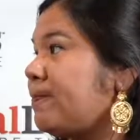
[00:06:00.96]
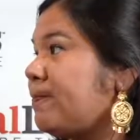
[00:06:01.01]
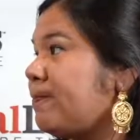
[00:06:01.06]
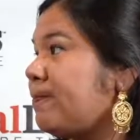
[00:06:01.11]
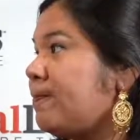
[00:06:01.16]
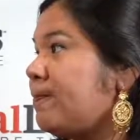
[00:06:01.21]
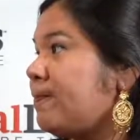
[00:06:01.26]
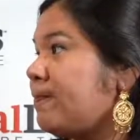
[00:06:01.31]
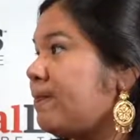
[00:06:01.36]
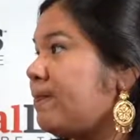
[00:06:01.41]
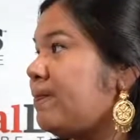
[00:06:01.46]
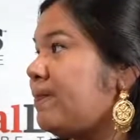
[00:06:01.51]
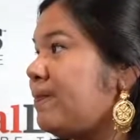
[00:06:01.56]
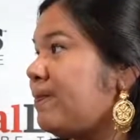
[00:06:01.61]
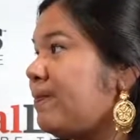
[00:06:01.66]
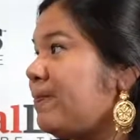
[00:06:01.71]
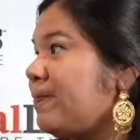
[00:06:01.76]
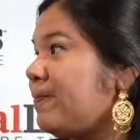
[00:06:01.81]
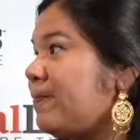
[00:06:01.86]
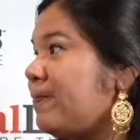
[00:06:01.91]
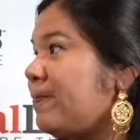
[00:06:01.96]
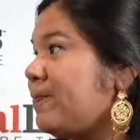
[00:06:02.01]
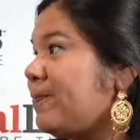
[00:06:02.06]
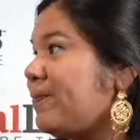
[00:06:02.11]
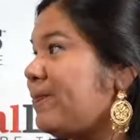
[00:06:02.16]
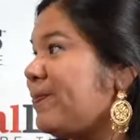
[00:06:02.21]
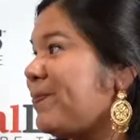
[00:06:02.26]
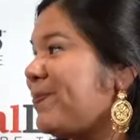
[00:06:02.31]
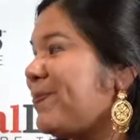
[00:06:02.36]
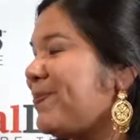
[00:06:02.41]

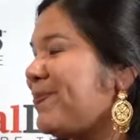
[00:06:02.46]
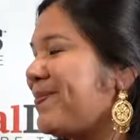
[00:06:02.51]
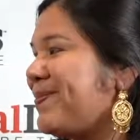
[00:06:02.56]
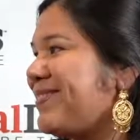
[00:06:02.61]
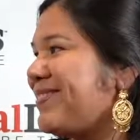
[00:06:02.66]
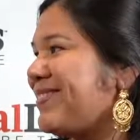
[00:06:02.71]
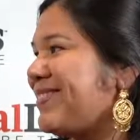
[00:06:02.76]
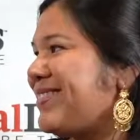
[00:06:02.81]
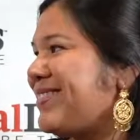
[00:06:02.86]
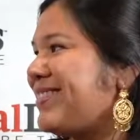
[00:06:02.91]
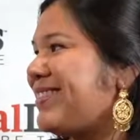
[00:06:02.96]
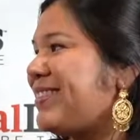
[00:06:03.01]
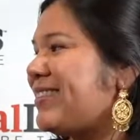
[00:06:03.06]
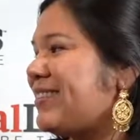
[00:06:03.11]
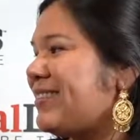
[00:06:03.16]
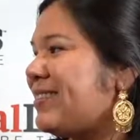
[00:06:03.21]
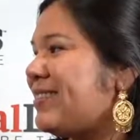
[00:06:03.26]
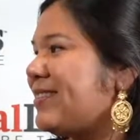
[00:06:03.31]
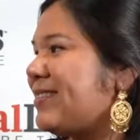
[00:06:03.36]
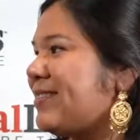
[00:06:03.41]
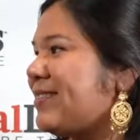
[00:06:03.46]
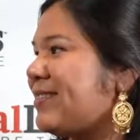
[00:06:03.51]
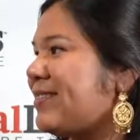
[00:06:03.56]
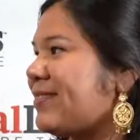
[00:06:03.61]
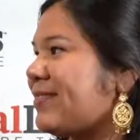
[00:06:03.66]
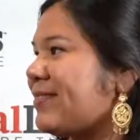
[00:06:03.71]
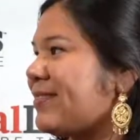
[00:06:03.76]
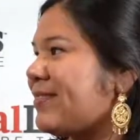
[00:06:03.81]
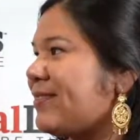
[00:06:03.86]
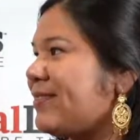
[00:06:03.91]

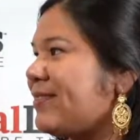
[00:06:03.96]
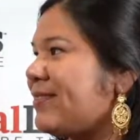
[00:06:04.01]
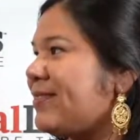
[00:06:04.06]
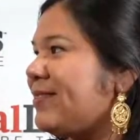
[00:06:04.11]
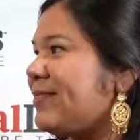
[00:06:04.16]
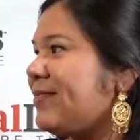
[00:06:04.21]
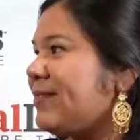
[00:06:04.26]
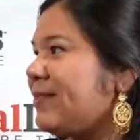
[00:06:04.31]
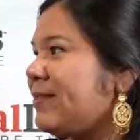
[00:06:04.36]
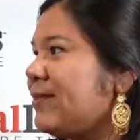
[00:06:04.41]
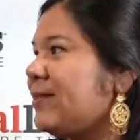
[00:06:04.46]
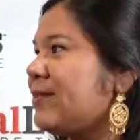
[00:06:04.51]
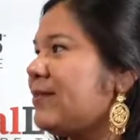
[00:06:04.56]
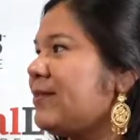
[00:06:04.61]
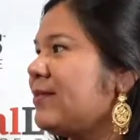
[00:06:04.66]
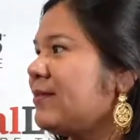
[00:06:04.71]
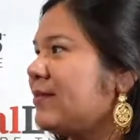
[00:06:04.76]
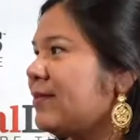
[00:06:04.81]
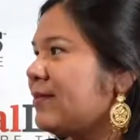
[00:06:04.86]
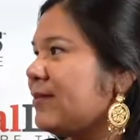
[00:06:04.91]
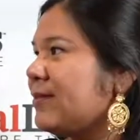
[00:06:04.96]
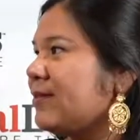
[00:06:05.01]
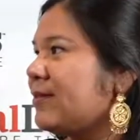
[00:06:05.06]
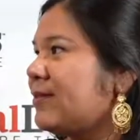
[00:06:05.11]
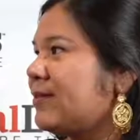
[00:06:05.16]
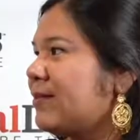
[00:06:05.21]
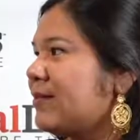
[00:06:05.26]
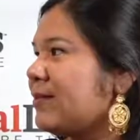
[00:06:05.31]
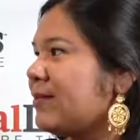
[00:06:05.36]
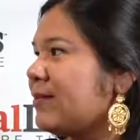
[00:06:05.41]

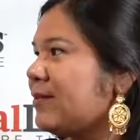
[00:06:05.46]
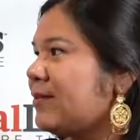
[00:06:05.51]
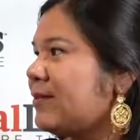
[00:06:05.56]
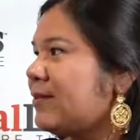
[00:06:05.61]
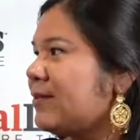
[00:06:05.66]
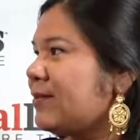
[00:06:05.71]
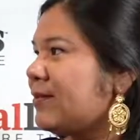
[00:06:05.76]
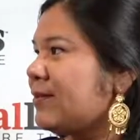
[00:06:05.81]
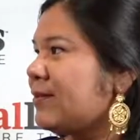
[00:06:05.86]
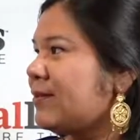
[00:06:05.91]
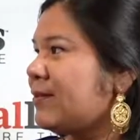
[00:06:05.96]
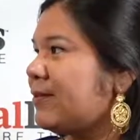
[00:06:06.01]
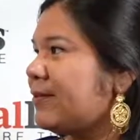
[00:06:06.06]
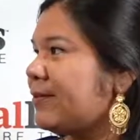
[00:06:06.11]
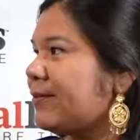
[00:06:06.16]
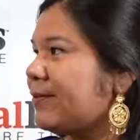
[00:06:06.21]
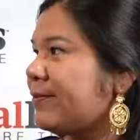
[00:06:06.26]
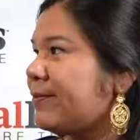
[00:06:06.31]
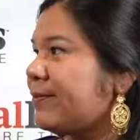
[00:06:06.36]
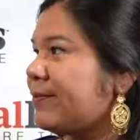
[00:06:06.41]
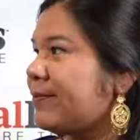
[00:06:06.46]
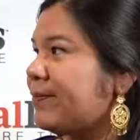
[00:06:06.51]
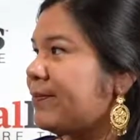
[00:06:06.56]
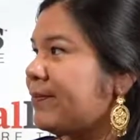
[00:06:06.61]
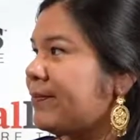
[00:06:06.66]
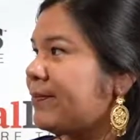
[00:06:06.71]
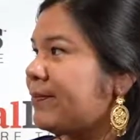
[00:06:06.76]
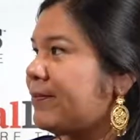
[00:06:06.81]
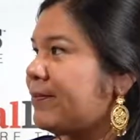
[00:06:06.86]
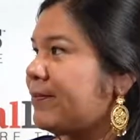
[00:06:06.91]

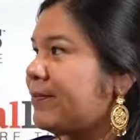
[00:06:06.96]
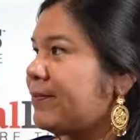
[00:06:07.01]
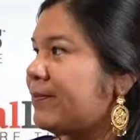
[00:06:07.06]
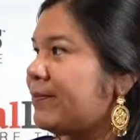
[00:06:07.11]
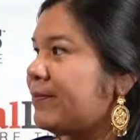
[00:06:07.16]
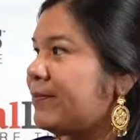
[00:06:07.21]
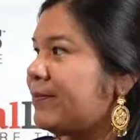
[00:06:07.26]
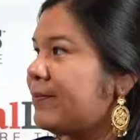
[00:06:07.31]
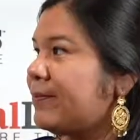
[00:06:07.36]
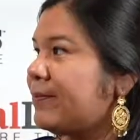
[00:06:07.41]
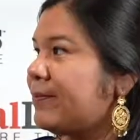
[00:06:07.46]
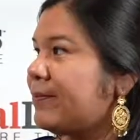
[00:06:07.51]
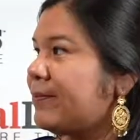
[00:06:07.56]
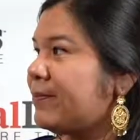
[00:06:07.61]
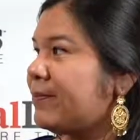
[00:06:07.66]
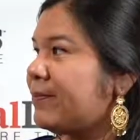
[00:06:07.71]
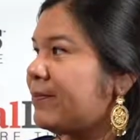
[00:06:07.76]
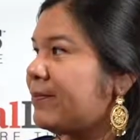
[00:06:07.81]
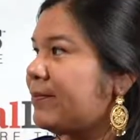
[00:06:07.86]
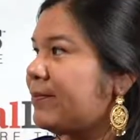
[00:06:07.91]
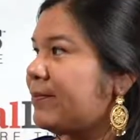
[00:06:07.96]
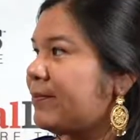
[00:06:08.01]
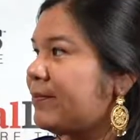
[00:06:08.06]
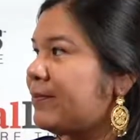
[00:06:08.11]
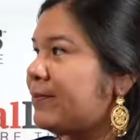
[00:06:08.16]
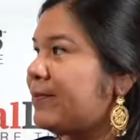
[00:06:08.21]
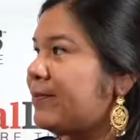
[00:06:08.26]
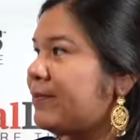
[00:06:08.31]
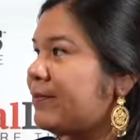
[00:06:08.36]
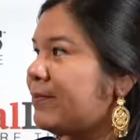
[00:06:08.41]

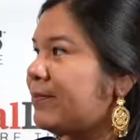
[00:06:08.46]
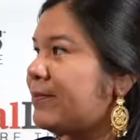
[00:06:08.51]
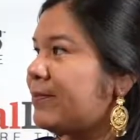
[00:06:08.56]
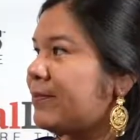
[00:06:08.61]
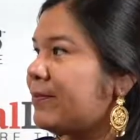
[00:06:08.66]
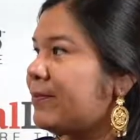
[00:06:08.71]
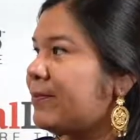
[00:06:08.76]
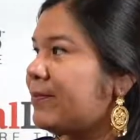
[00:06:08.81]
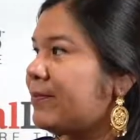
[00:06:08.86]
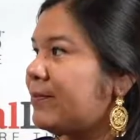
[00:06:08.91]
No words are spoken by the person on screen.